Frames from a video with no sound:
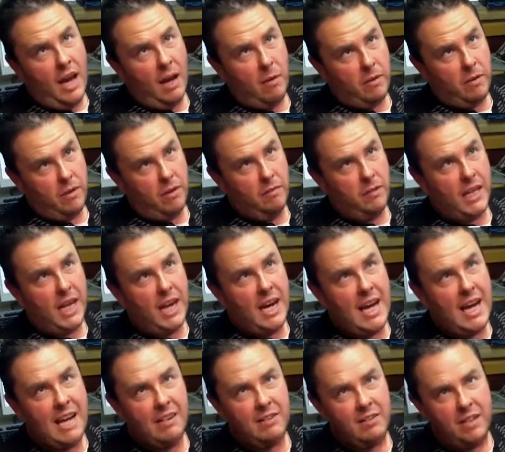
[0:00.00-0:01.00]
With a lovely guy,
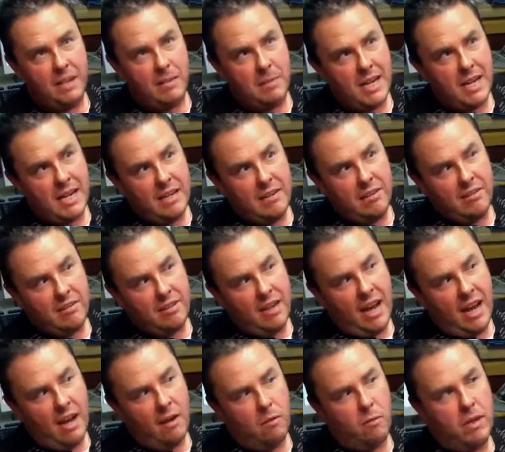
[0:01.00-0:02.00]
Anthony Mays,
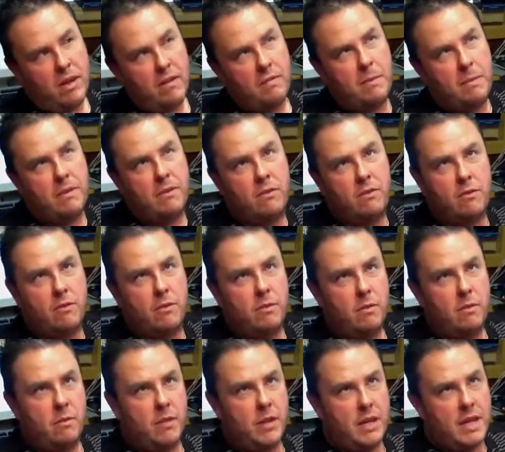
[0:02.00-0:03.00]
we've been
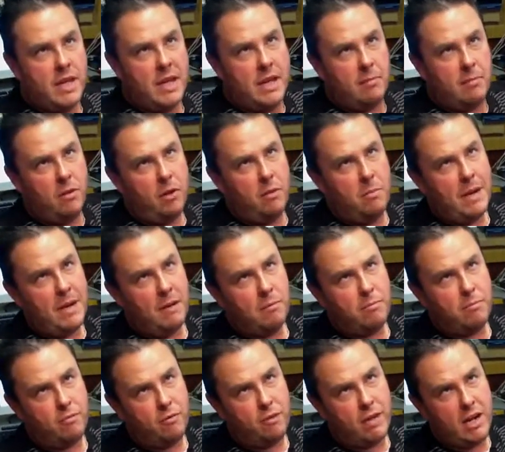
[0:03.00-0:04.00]
through the hypnoband
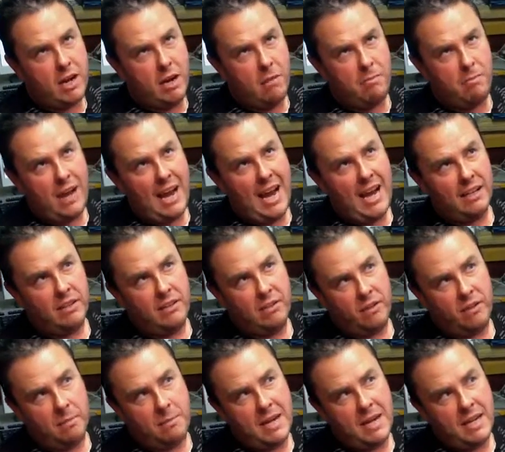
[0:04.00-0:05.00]
pre-op and
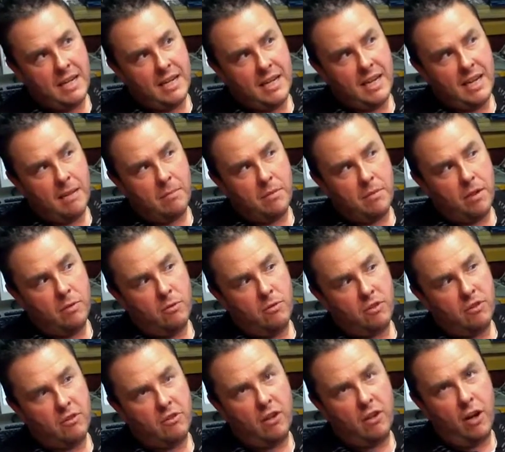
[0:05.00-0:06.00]
the main
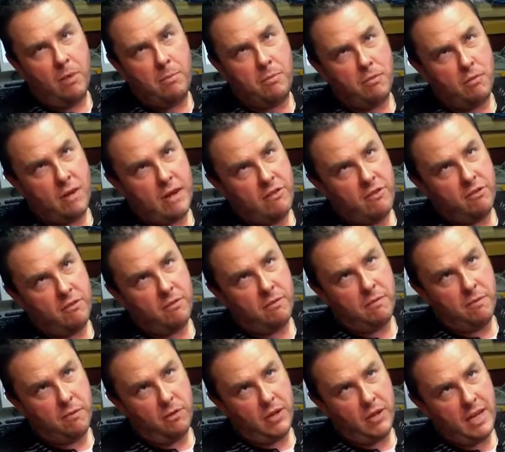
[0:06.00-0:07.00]
hypnosis operation
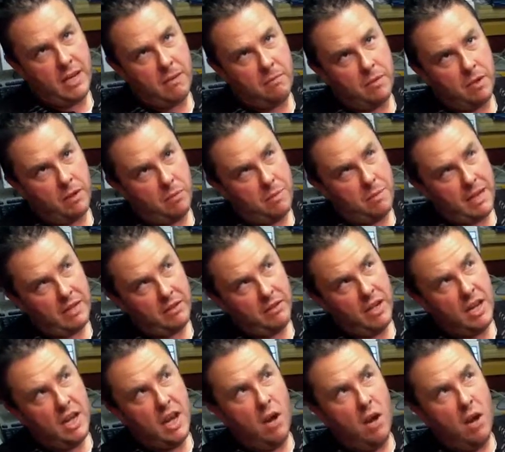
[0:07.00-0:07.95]
for the hypnoband.